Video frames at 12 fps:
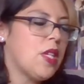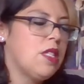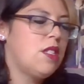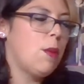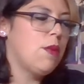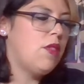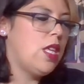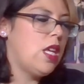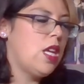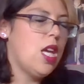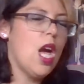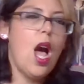some of
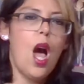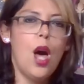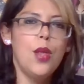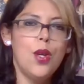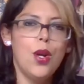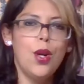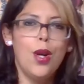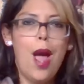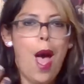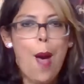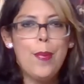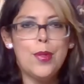the other
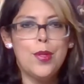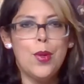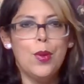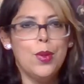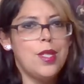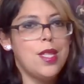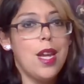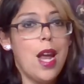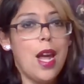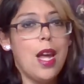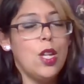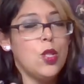episodes that
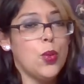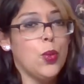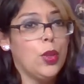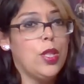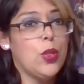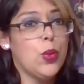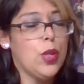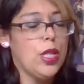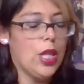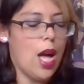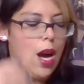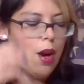I truly truly
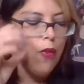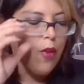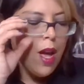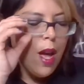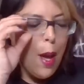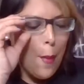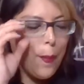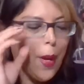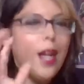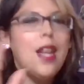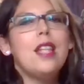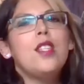love
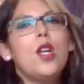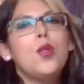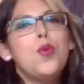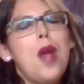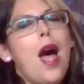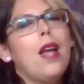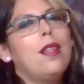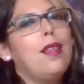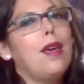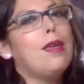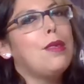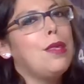but it's also not
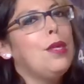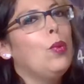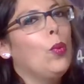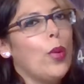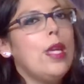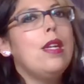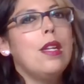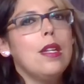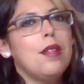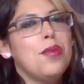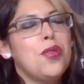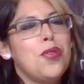like the
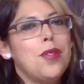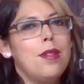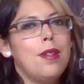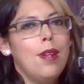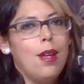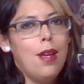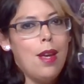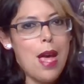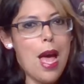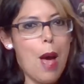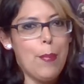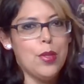weakest
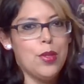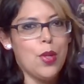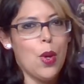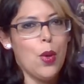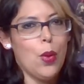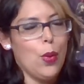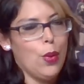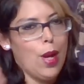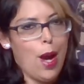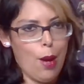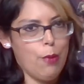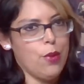episode
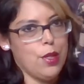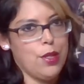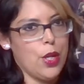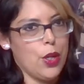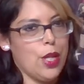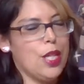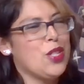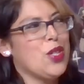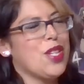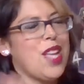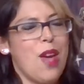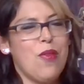of the series.
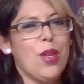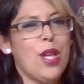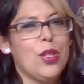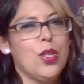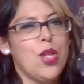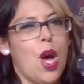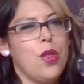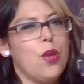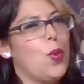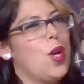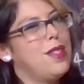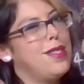There's I feel like there's other
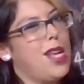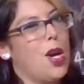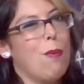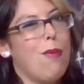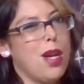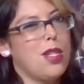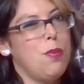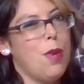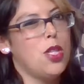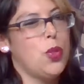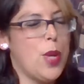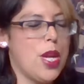ones that are much
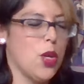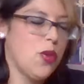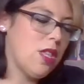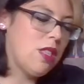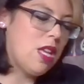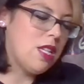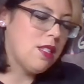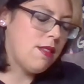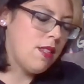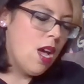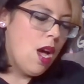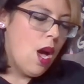much weaker than this.